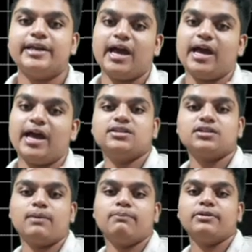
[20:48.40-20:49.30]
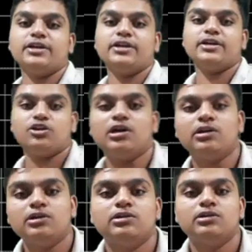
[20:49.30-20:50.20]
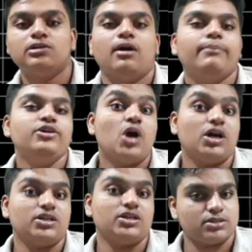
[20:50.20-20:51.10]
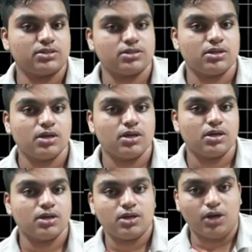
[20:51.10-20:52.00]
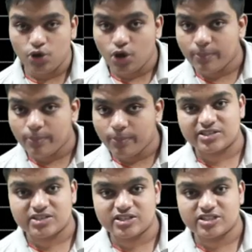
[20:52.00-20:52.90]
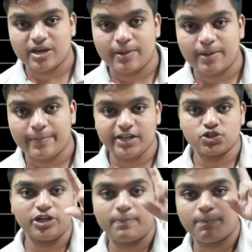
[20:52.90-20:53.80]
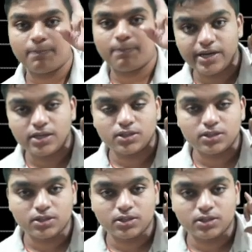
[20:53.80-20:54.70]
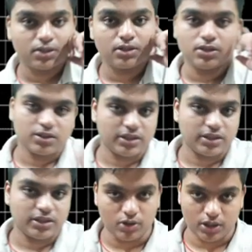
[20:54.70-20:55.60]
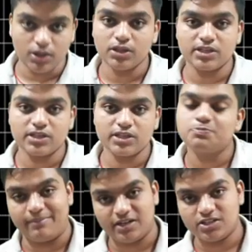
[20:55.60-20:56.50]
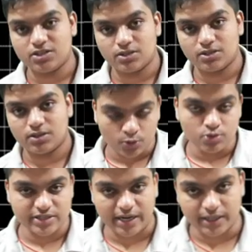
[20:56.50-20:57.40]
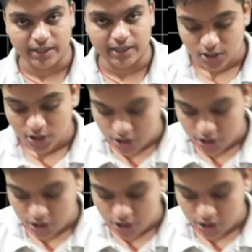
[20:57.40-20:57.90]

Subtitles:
It hasn't completed your meiosis. No meiosis is completed, so diploid thing only this primary oocyte.